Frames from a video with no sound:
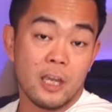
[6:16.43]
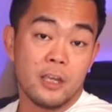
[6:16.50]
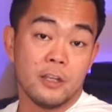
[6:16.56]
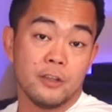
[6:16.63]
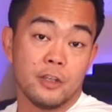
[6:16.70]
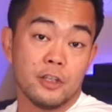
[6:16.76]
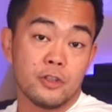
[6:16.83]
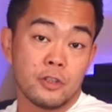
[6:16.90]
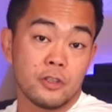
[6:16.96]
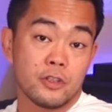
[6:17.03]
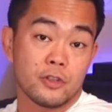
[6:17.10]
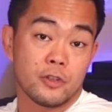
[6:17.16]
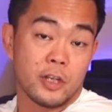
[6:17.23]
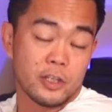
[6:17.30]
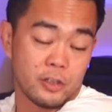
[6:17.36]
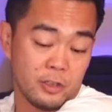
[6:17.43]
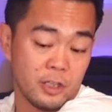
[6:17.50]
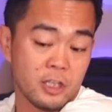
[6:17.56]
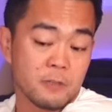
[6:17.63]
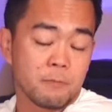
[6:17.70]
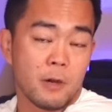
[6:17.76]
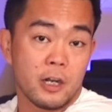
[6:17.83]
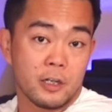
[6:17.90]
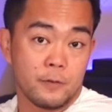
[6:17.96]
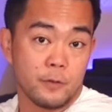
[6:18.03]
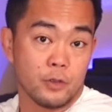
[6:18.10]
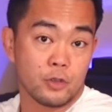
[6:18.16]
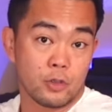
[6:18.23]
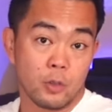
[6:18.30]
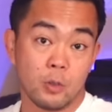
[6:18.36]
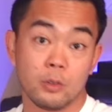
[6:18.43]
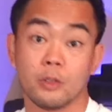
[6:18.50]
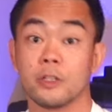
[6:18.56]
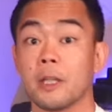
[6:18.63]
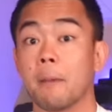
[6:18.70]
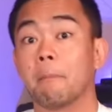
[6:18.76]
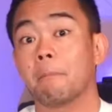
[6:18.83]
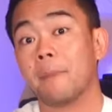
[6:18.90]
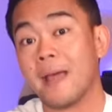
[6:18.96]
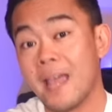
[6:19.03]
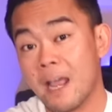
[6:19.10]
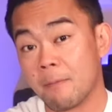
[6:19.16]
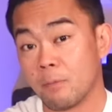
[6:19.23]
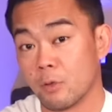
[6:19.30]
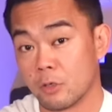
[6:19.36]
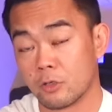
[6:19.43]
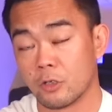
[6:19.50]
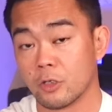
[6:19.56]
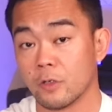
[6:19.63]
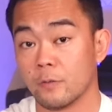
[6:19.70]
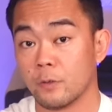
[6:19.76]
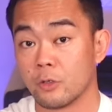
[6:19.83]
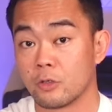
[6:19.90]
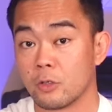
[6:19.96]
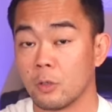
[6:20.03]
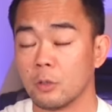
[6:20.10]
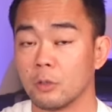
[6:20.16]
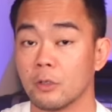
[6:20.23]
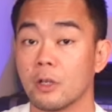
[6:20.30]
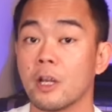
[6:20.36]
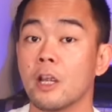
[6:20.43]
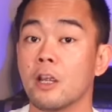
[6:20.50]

This should stretch this part of your shoulder, the back portion of your shoulder.